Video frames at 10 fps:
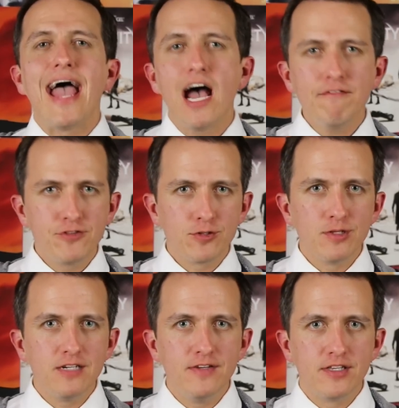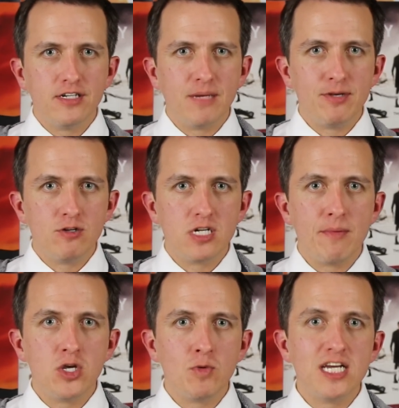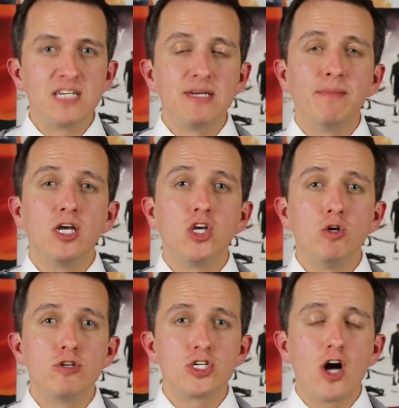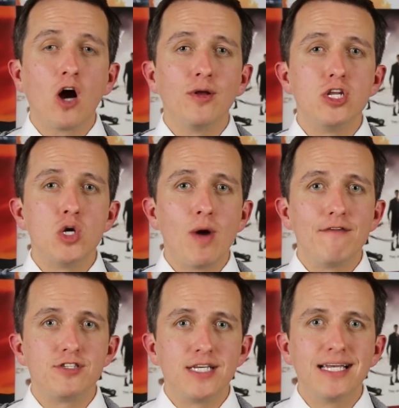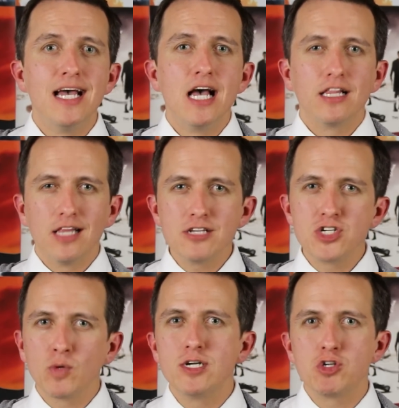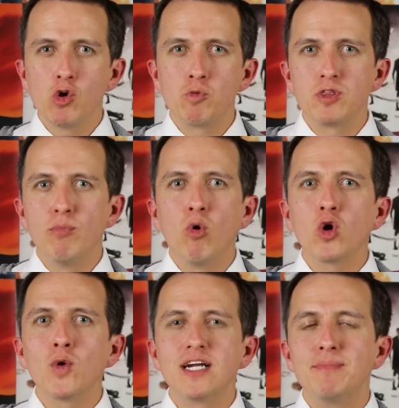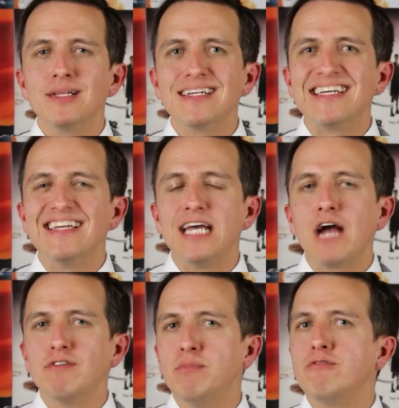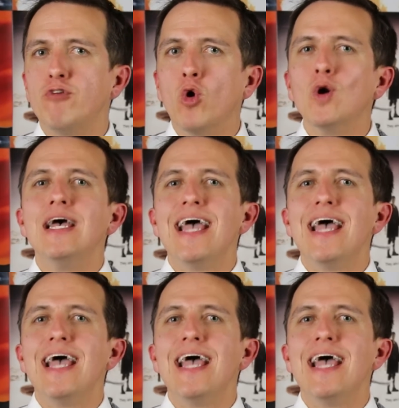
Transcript: After leaving the WWE to become a huge star in UFC, Lesnar returned with more credibility than ever before,